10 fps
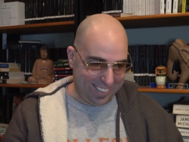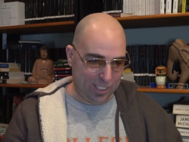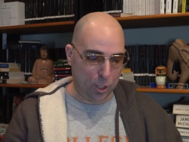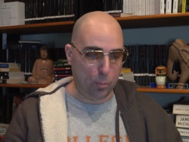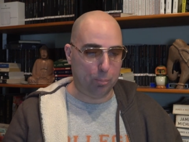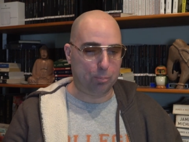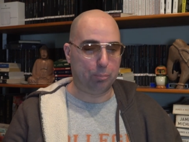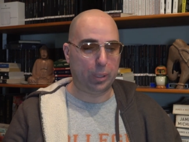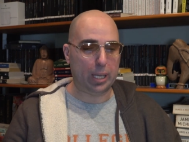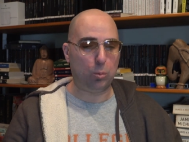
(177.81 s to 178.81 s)
You
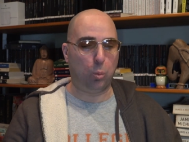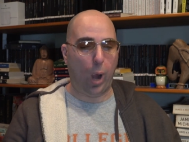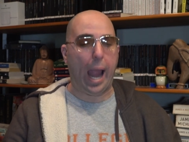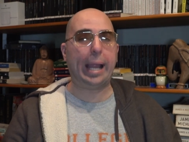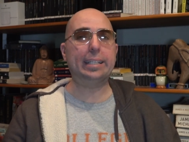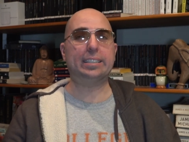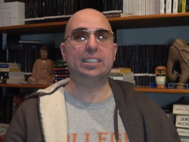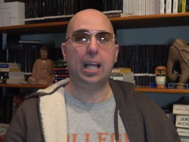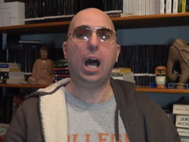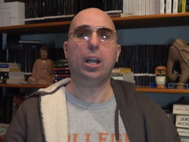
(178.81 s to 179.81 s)
bit Wang's
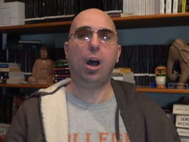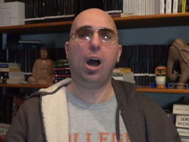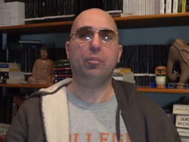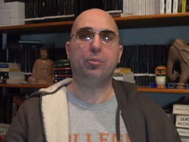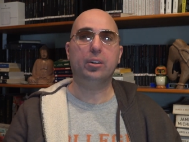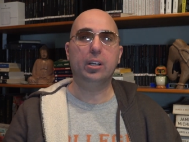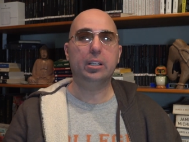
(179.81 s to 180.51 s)
nut off?